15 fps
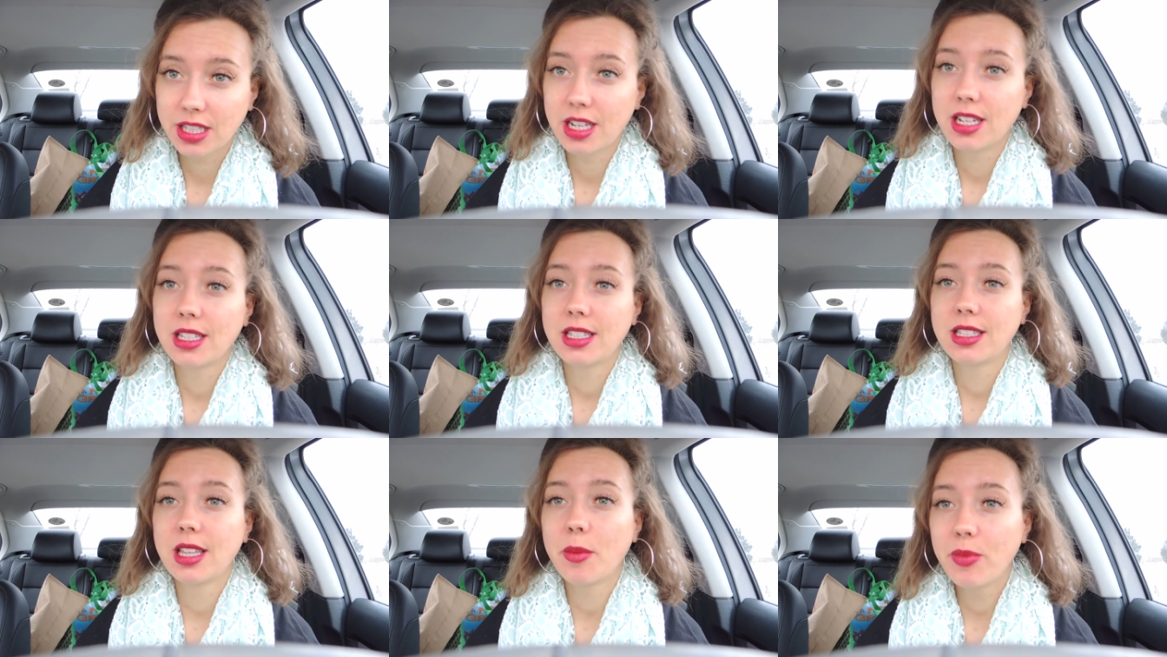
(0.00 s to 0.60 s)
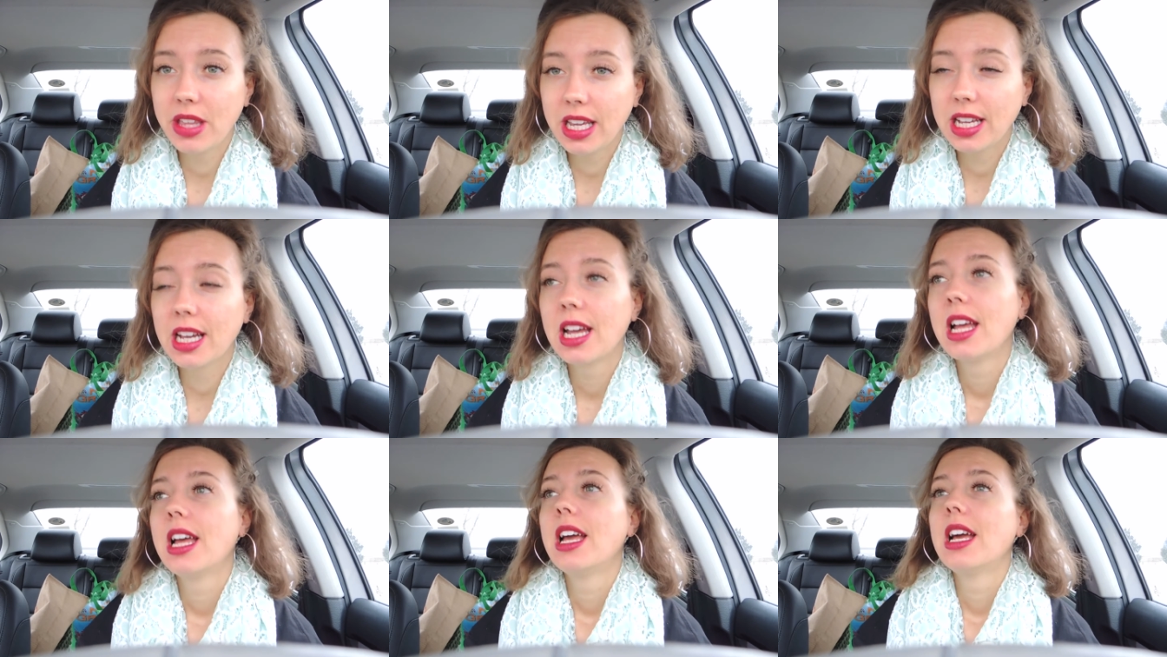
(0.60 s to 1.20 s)
and it's
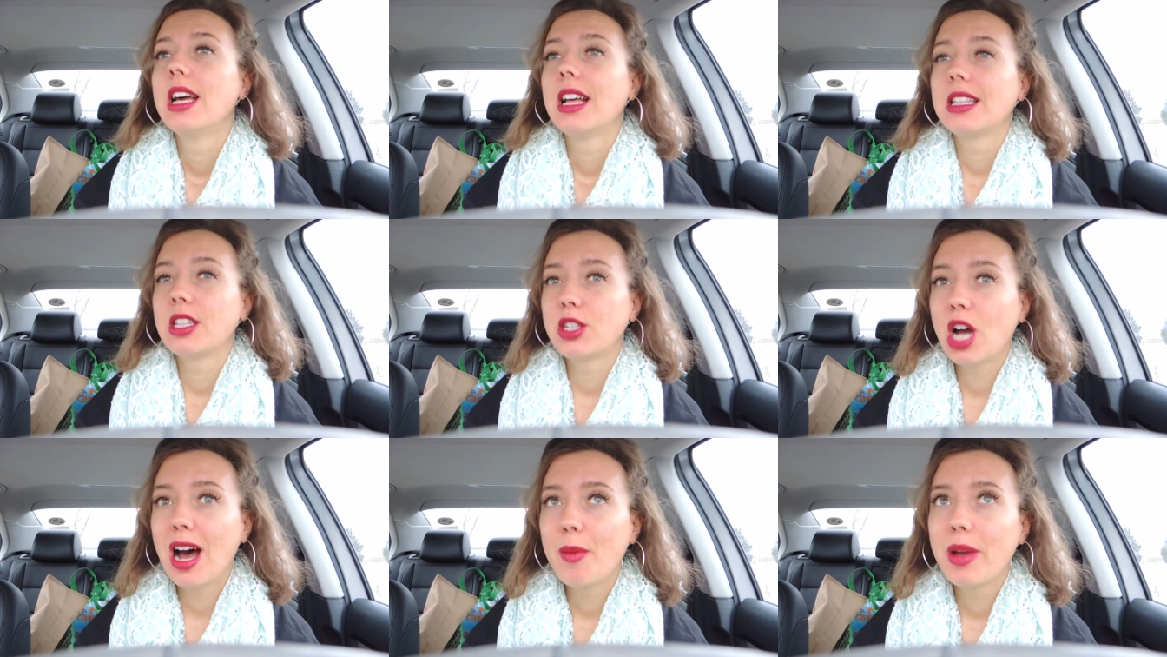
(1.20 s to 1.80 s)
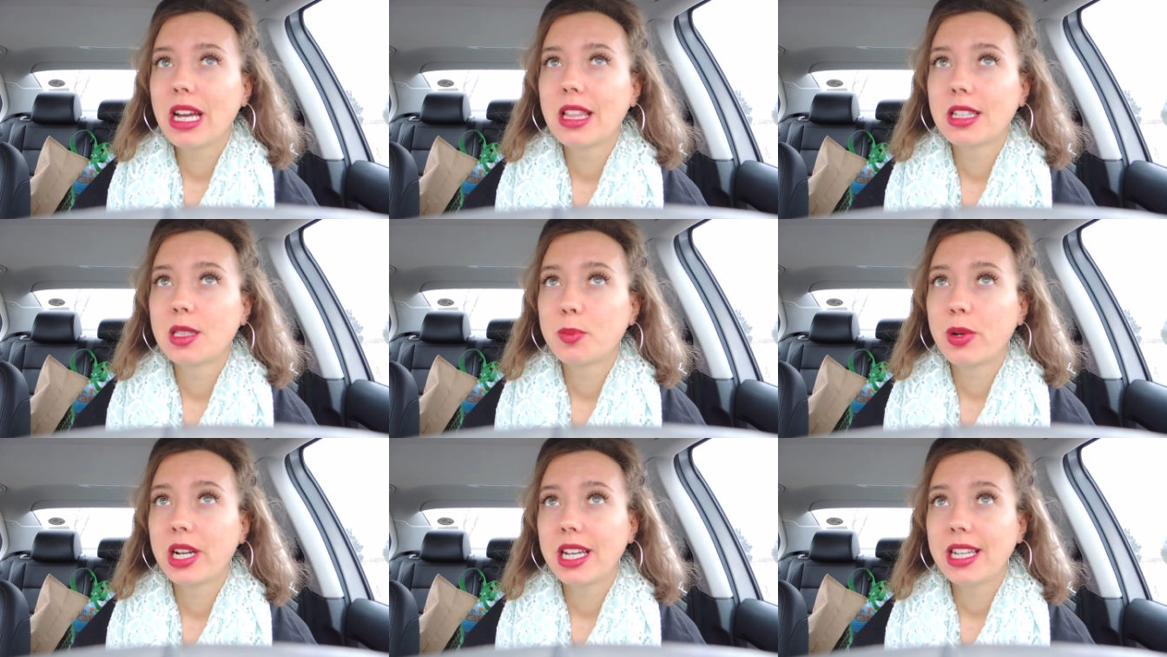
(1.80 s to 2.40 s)
a topic that's
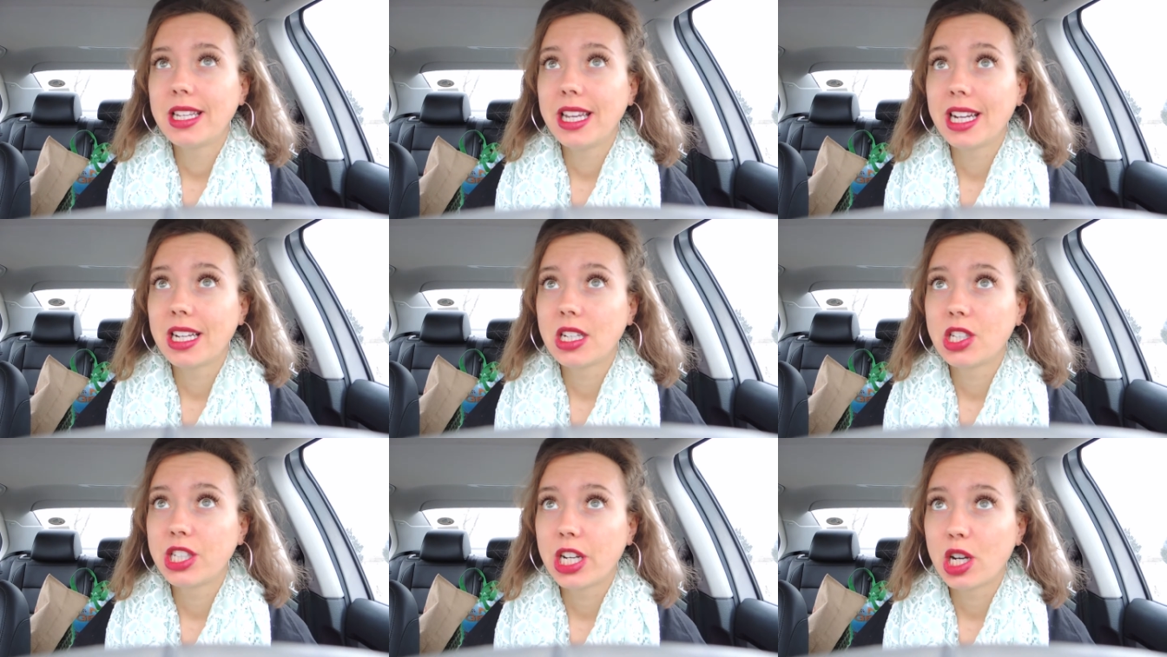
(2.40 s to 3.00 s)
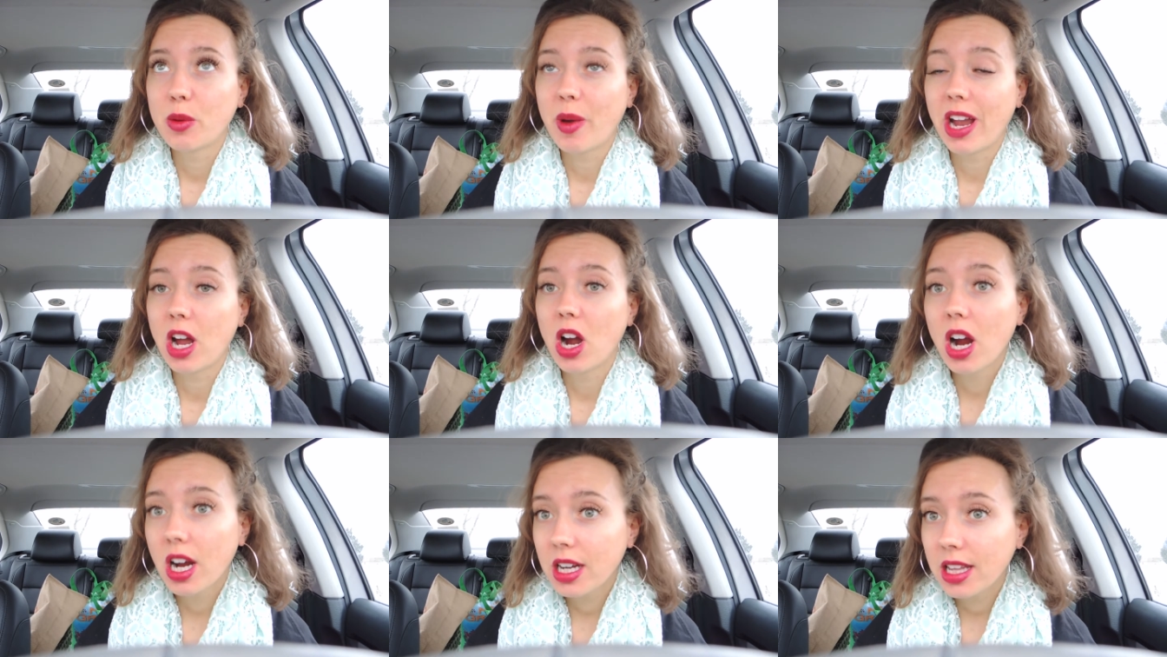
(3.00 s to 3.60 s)
pretty near and dear to my
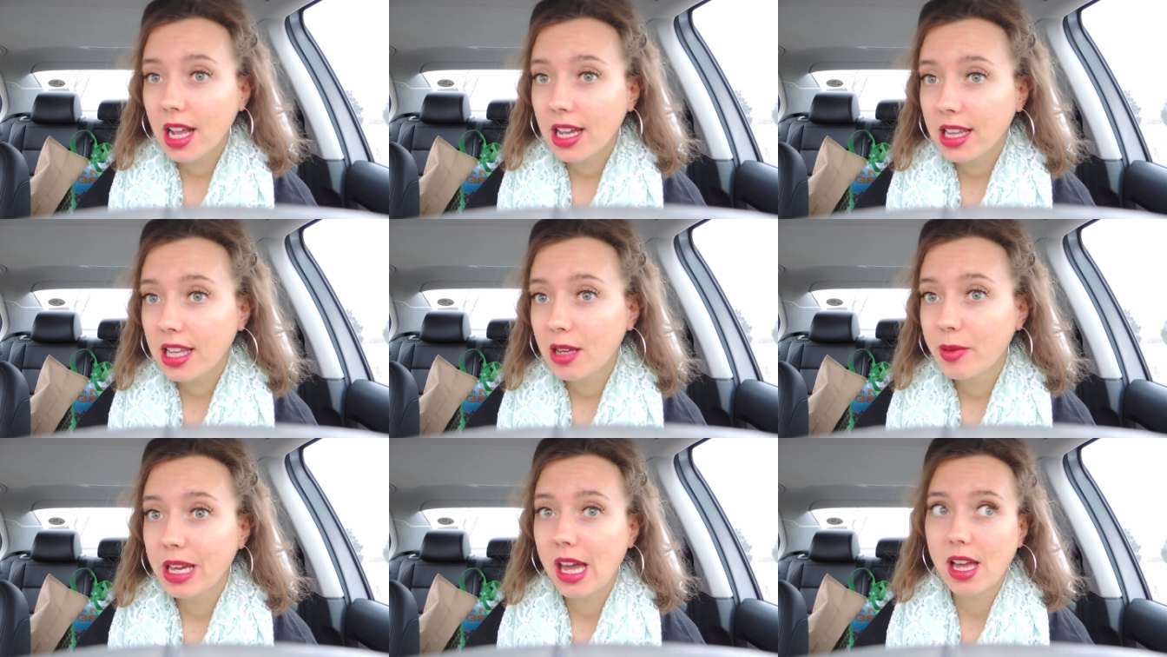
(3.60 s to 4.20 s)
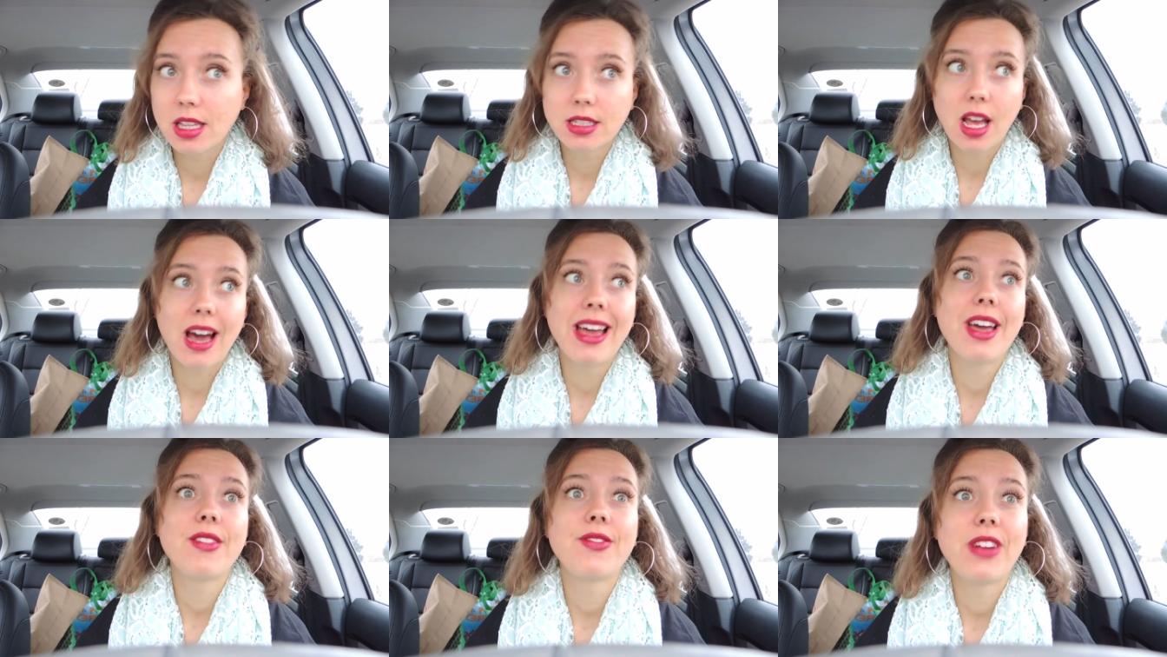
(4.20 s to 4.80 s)
heart lately because I
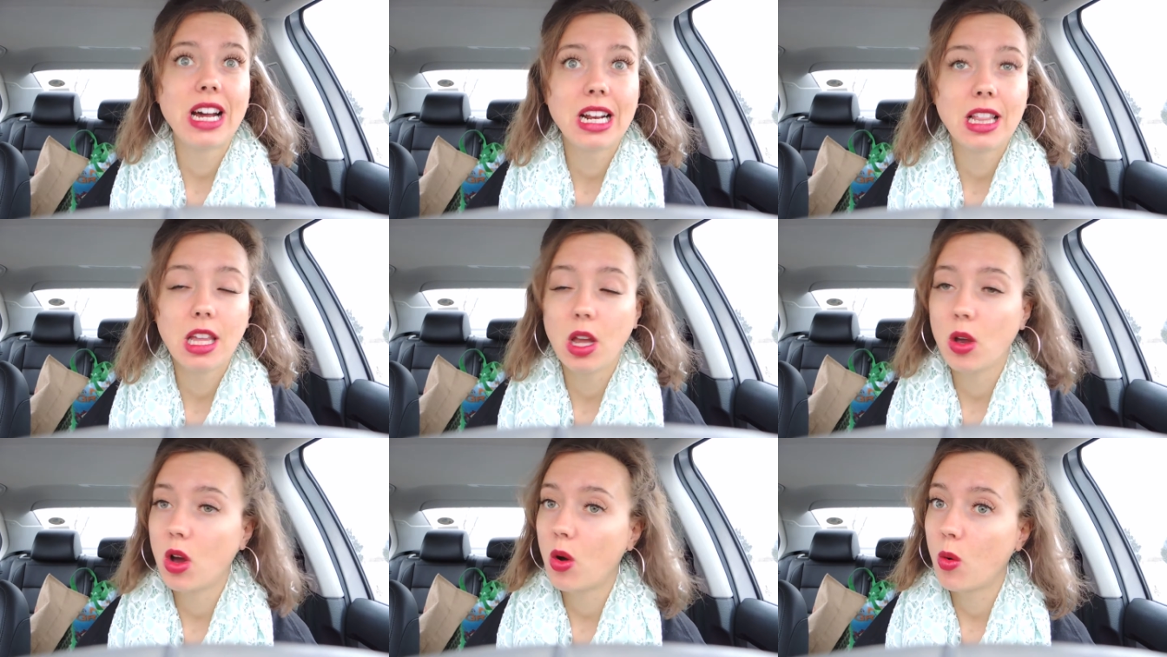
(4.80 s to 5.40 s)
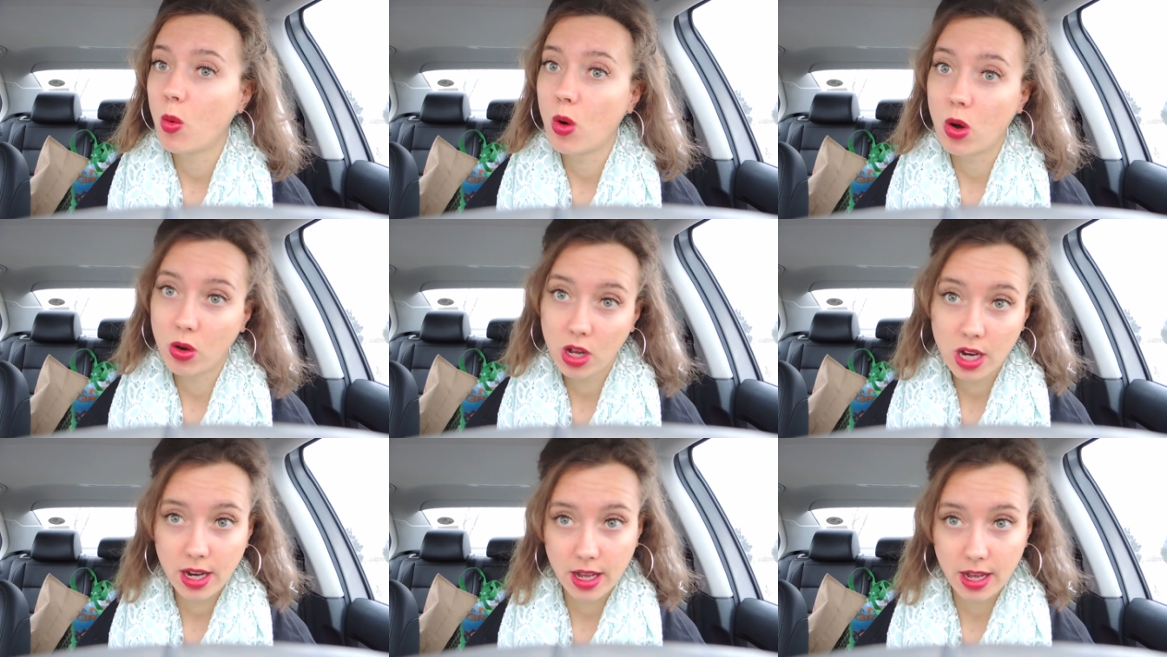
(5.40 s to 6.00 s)
have finally
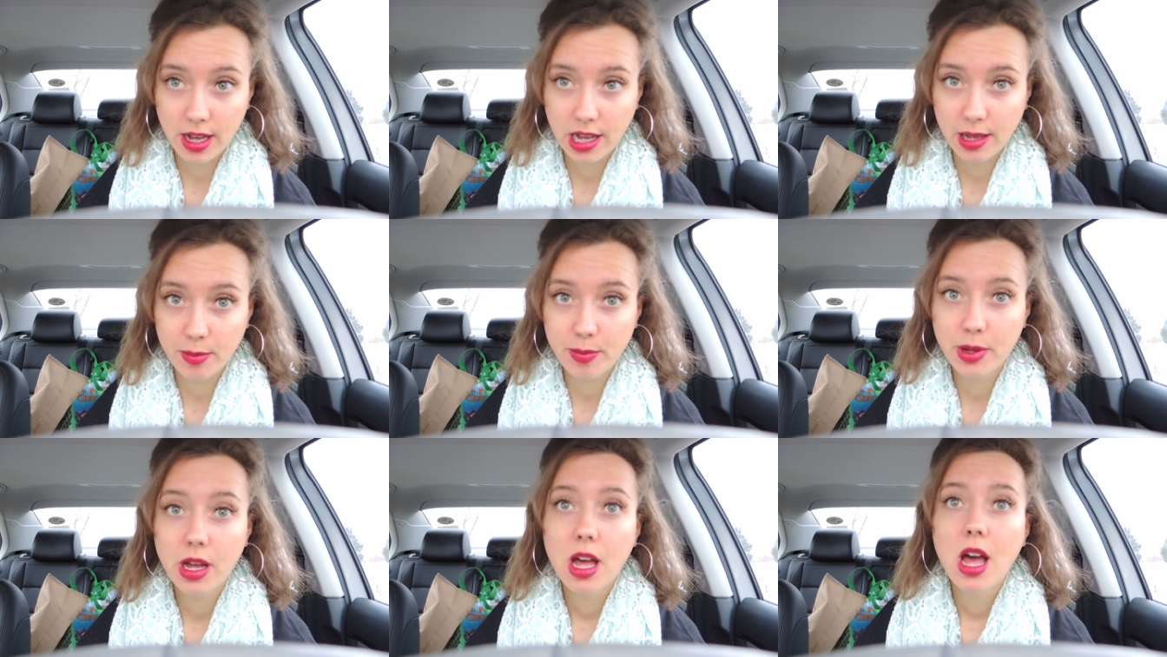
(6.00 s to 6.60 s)
woken up